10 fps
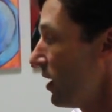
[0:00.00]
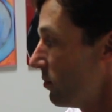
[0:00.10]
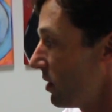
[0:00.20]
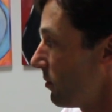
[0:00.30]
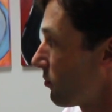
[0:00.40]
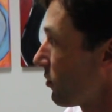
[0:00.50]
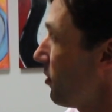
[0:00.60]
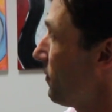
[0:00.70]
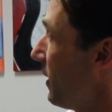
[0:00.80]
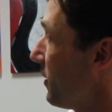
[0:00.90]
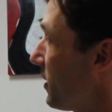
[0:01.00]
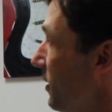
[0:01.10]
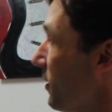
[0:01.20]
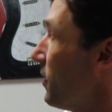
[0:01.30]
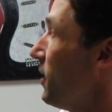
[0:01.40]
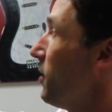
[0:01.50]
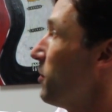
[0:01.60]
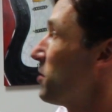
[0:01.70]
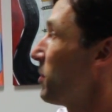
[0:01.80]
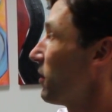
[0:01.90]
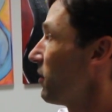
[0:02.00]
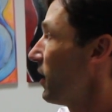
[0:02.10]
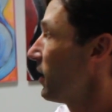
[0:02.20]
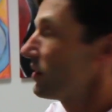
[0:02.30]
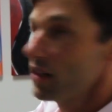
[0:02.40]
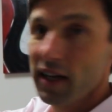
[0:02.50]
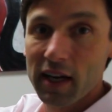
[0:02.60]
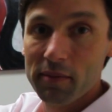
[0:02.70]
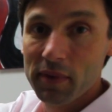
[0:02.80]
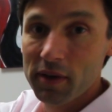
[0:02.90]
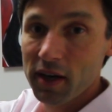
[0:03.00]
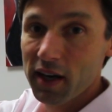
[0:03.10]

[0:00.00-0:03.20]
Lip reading: But in profile here, we spent a lot of time